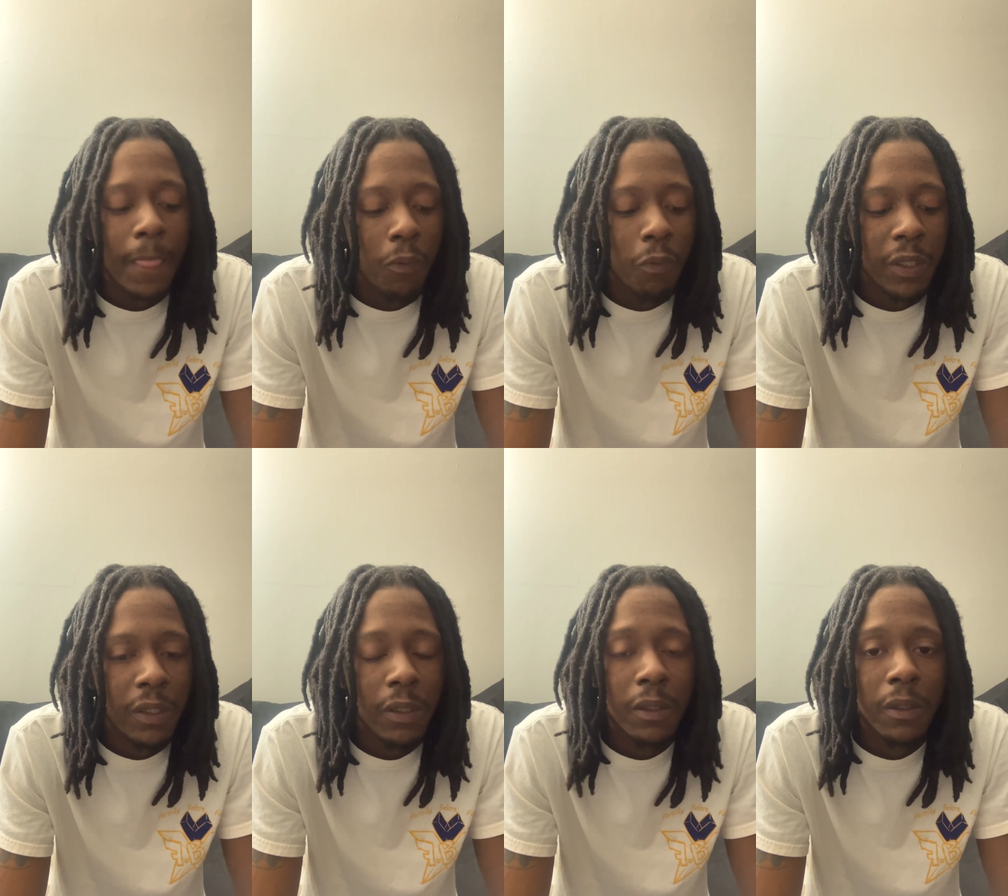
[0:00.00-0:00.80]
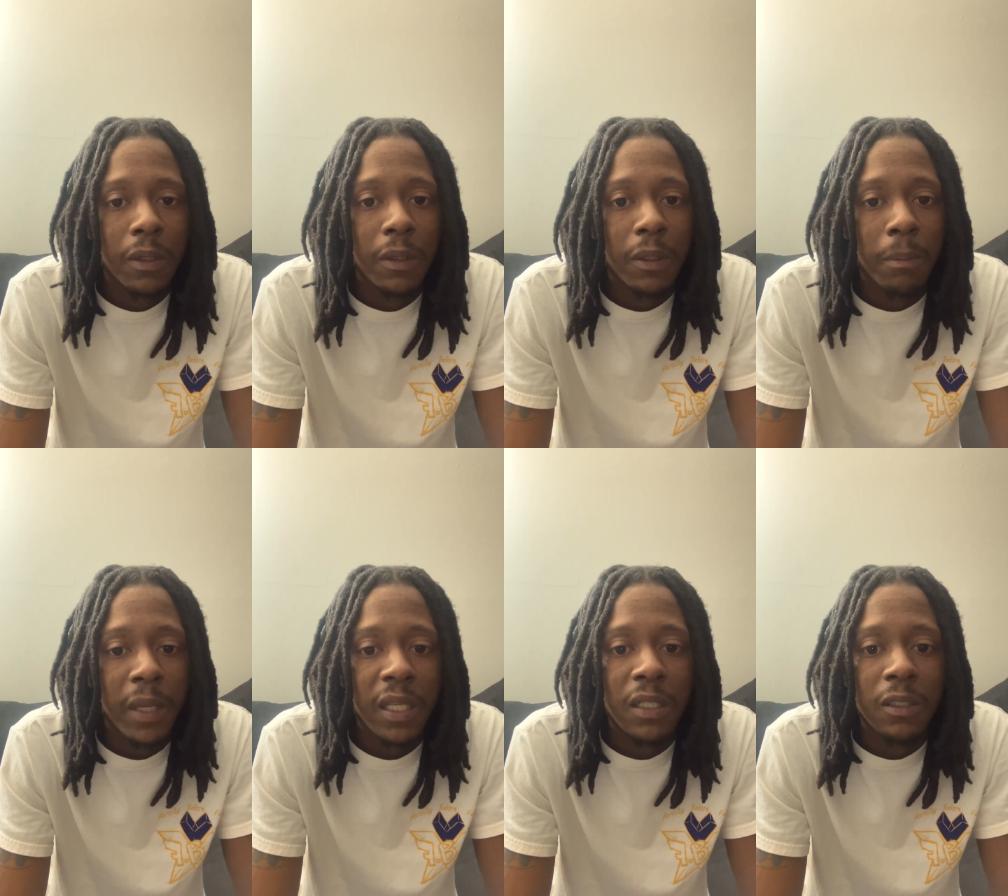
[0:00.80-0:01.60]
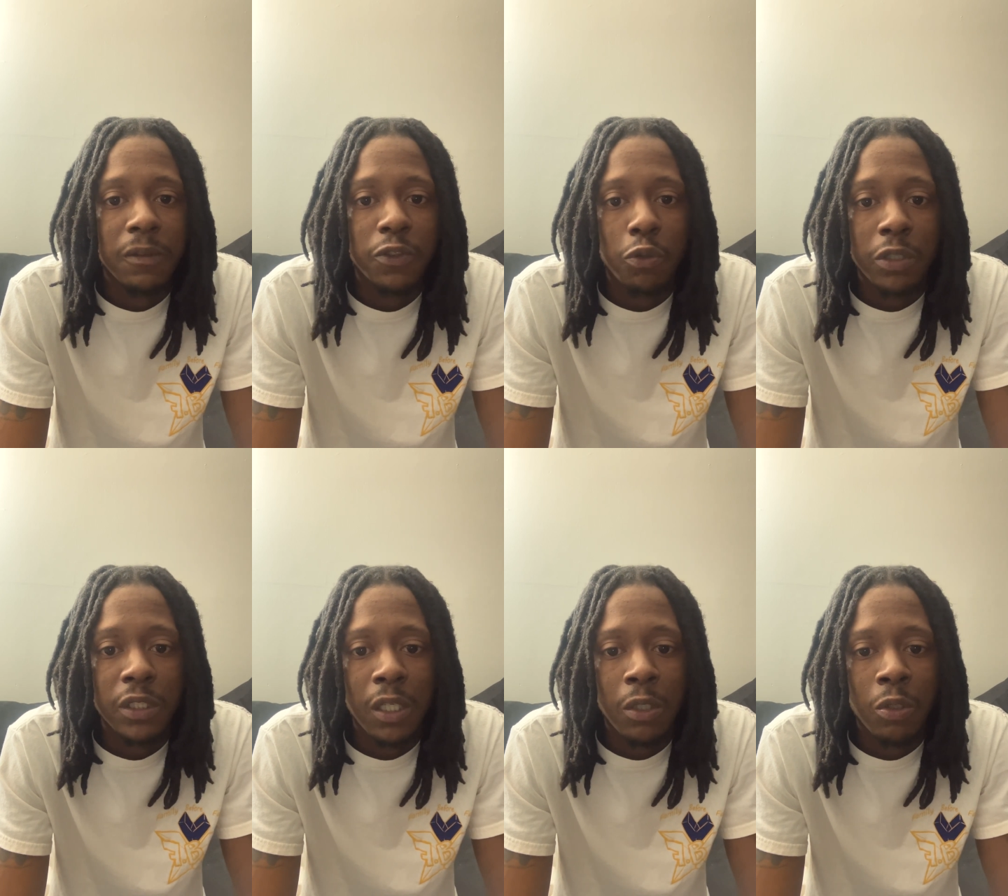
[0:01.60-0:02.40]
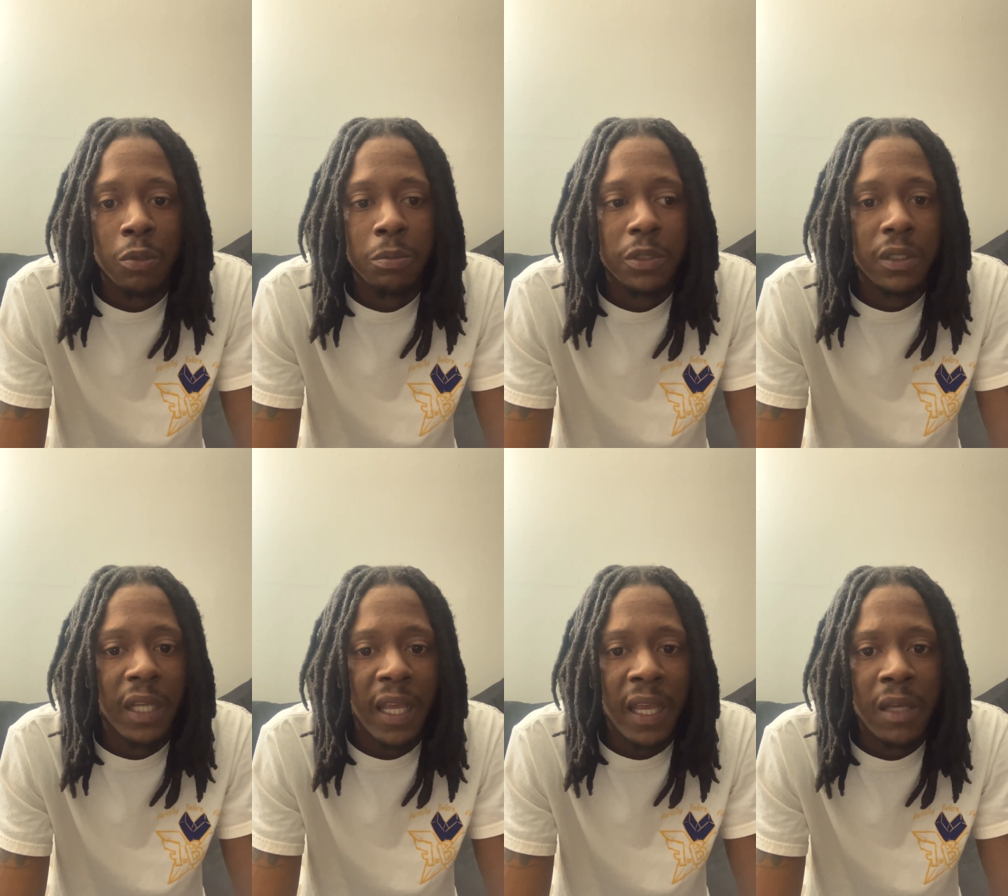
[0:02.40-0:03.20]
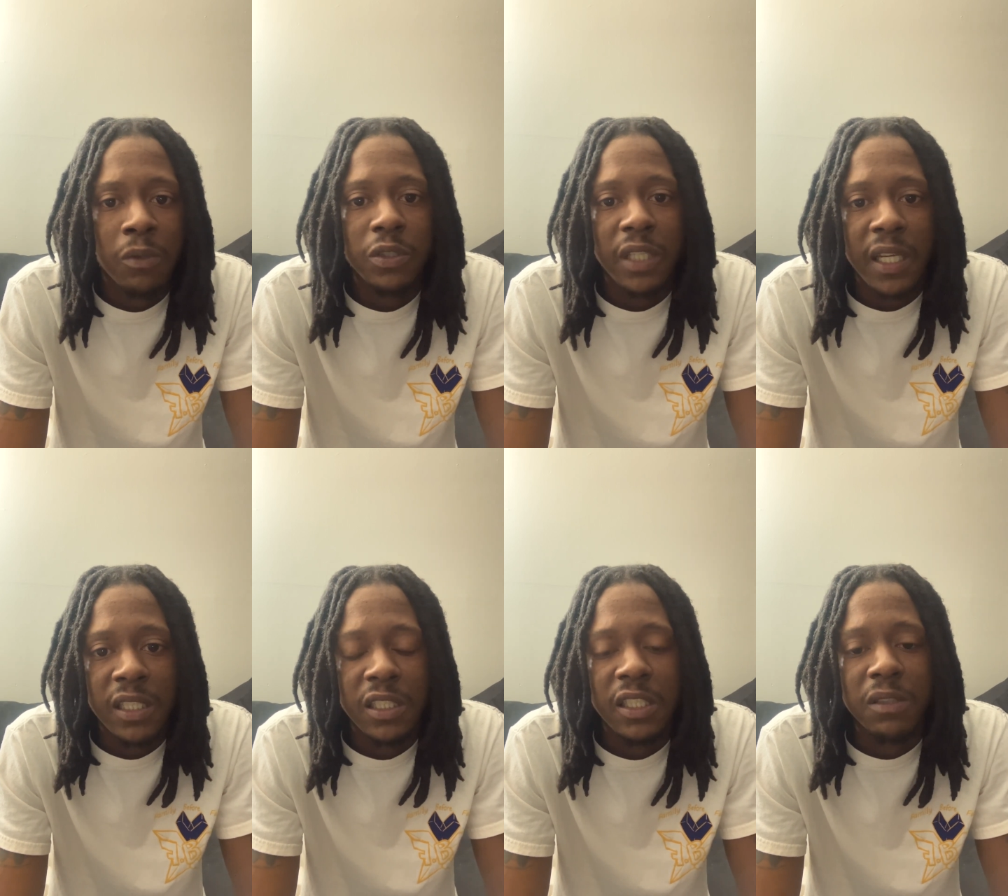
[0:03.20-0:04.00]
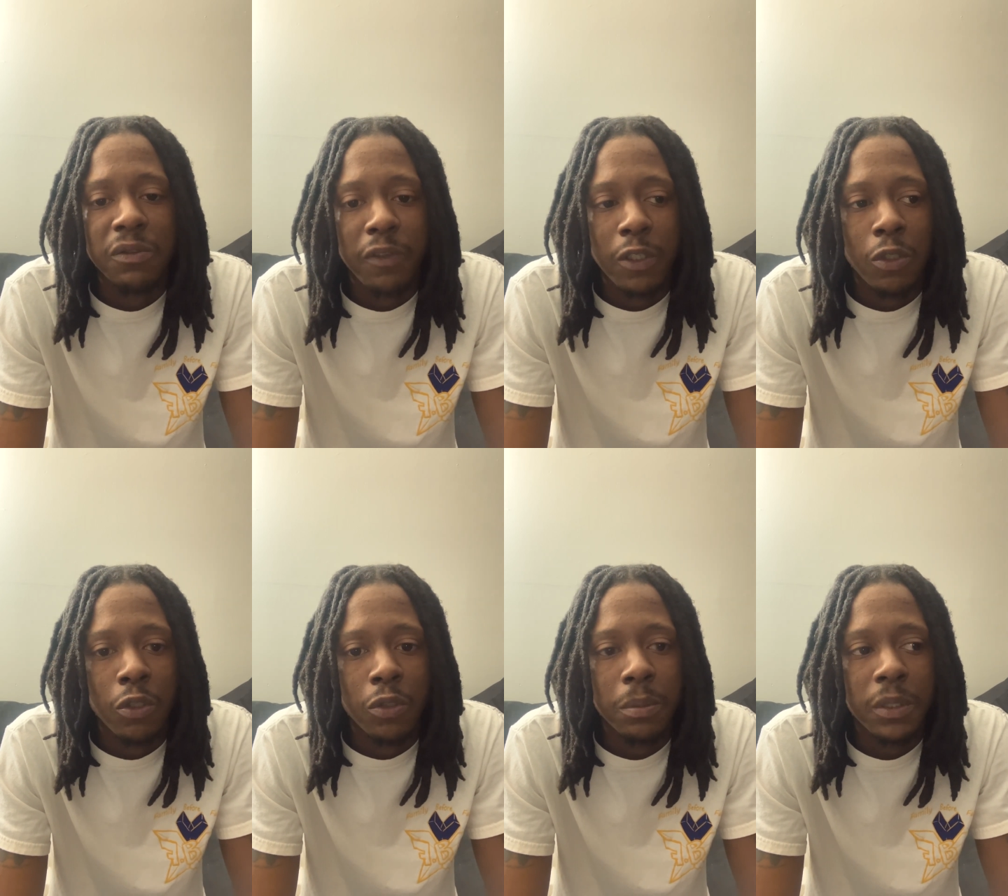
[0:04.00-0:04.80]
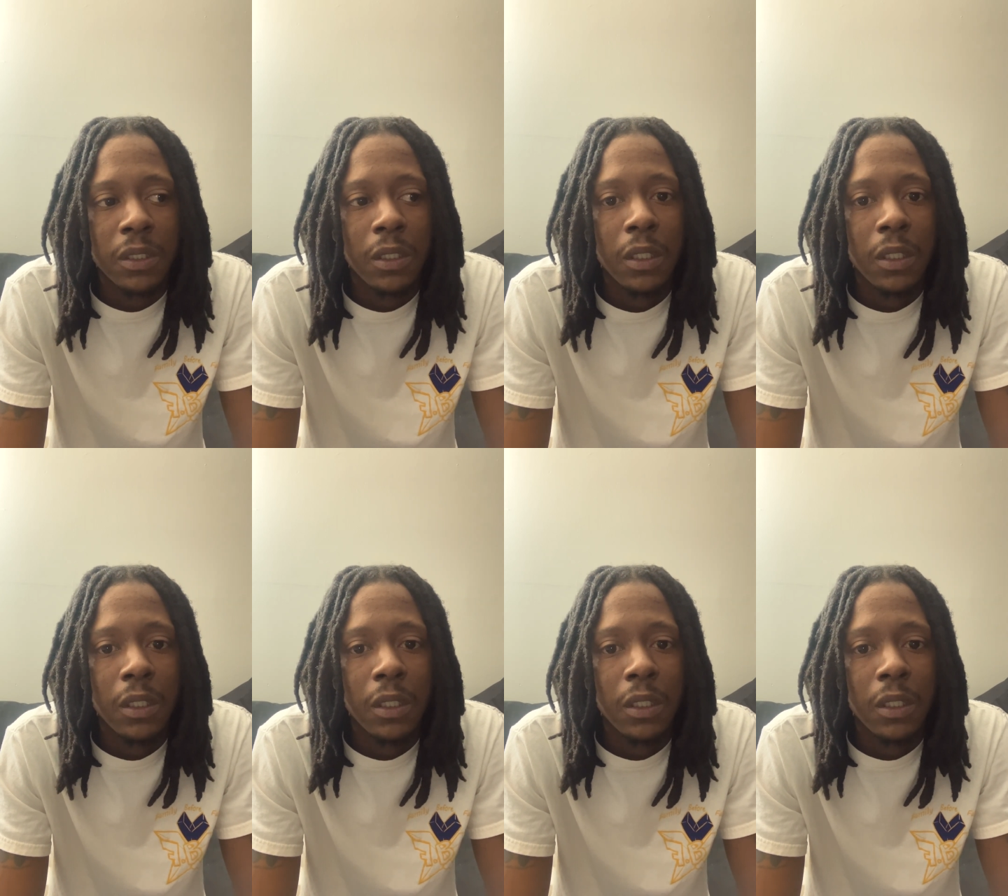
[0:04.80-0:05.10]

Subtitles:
with the making of short terms, nouns, adjectives, verbs,